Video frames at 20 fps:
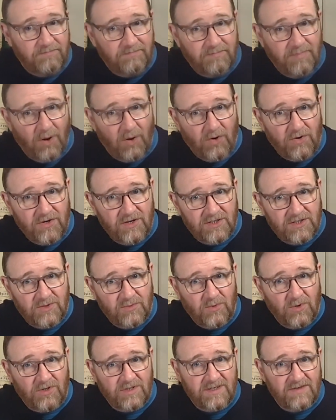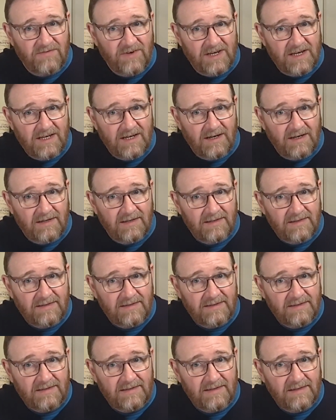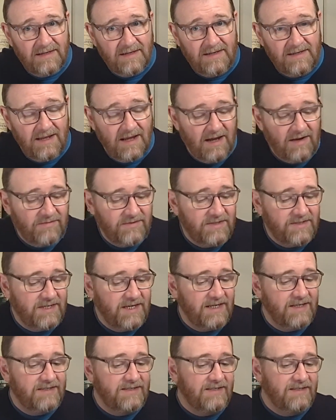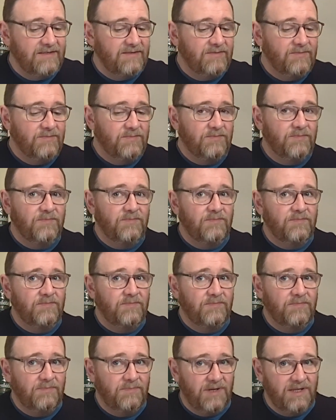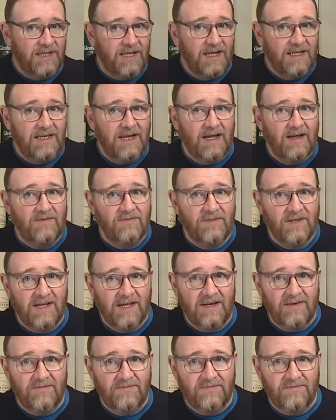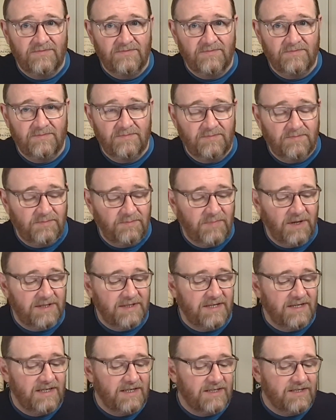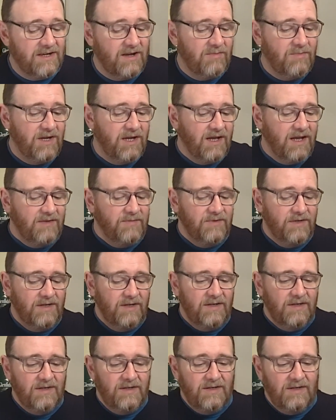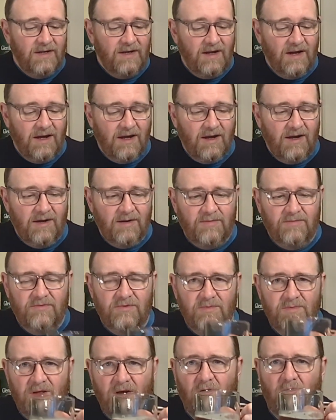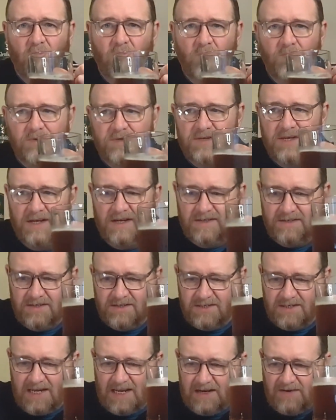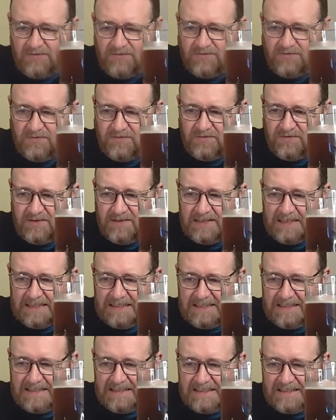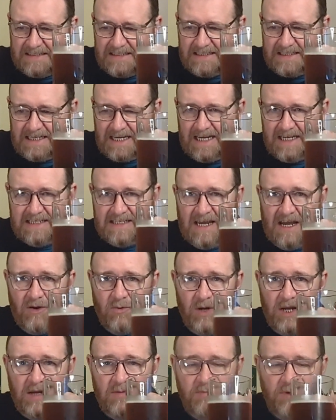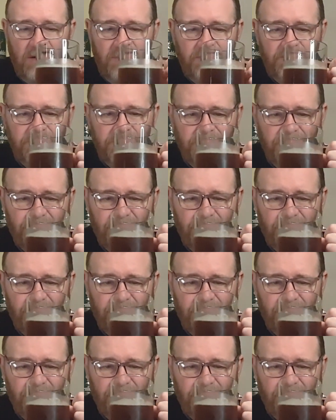bordering towards the vinegar in the aftertaste. But then you have the kind of bitterness coming in from the hops that are just kind of takes that away. But